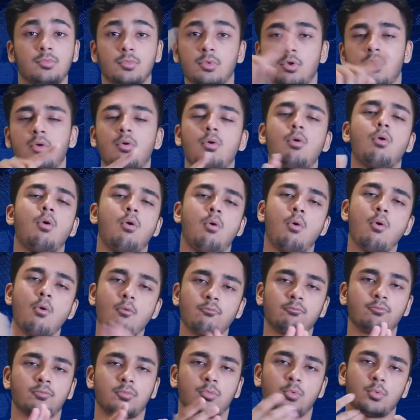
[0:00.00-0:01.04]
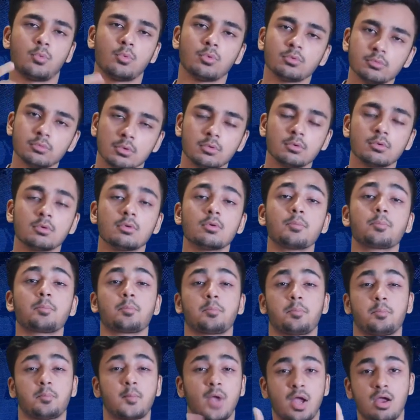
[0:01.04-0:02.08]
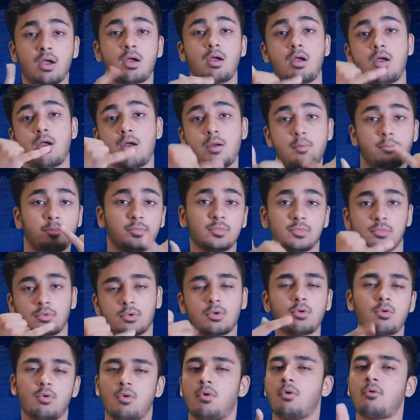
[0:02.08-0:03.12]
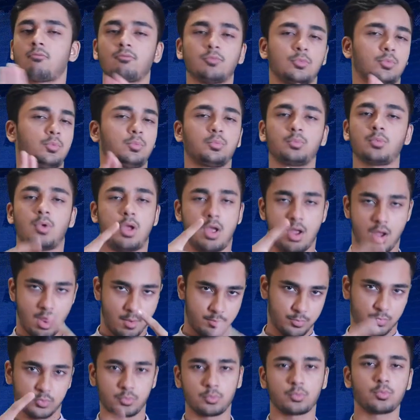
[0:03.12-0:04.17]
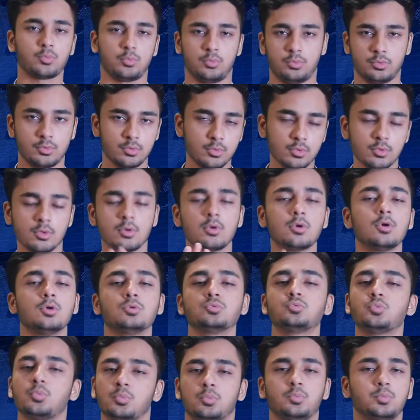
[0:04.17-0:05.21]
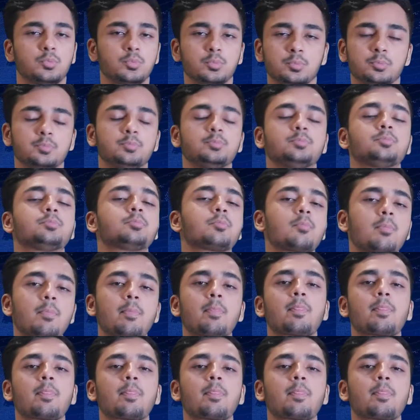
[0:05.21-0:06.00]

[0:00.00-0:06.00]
The Sindh Health Department earlier in the day called for a complete lockdown in Karachi for 15 days